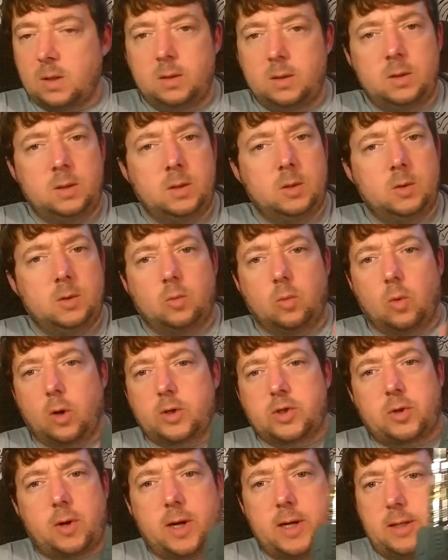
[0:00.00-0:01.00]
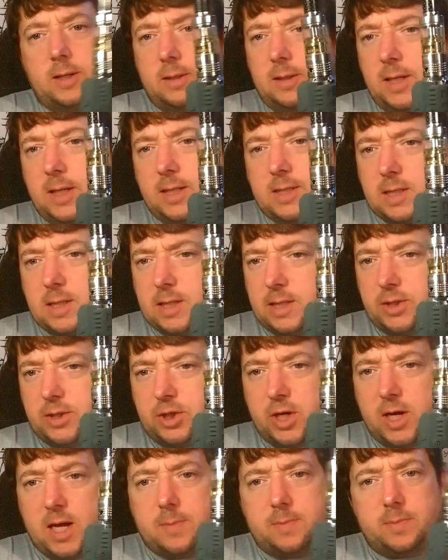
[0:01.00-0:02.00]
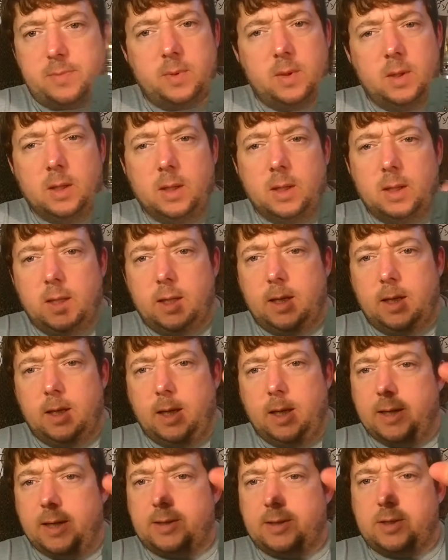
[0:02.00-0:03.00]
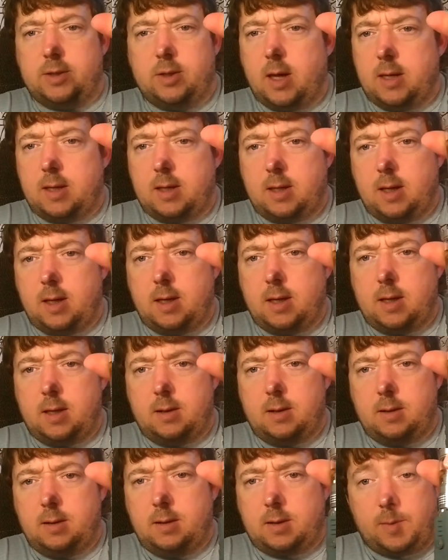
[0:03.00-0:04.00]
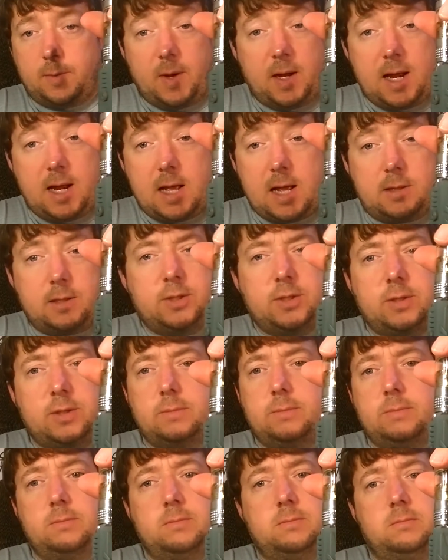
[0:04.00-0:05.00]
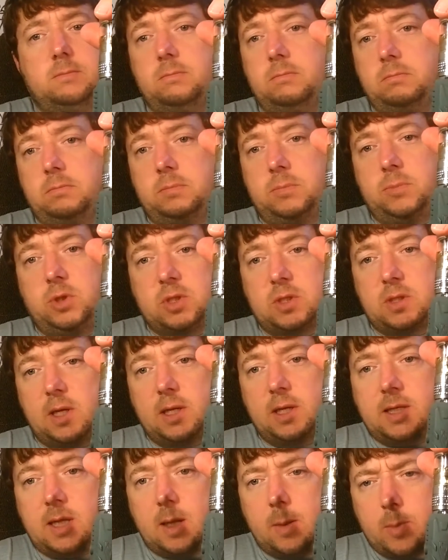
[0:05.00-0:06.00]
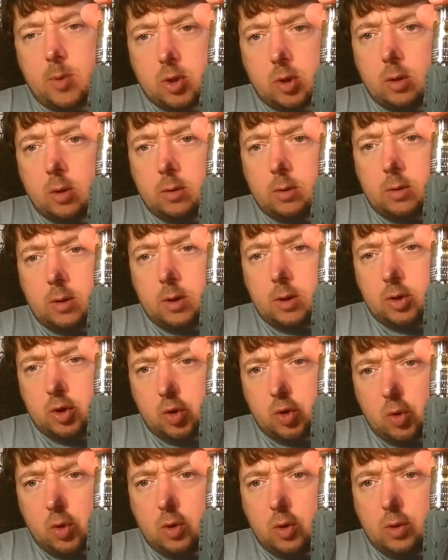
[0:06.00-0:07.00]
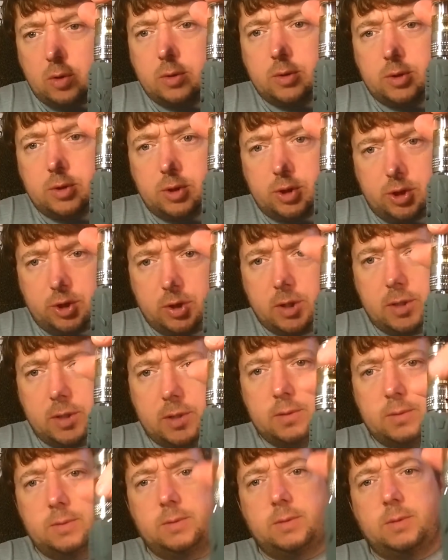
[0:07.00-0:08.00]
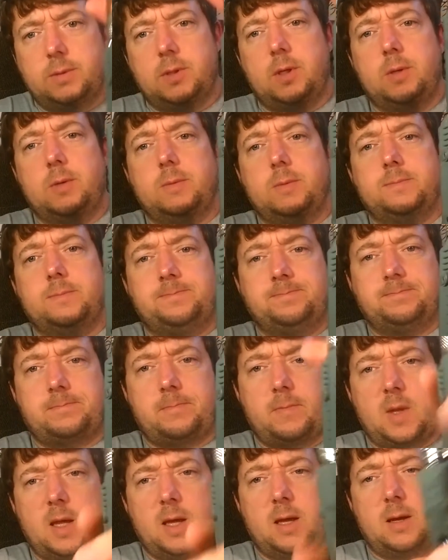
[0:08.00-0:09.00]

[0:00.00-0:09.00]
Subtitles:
Works great. Hits like a champ. Hits like, to my knowledge, just like temperature control should. So, again,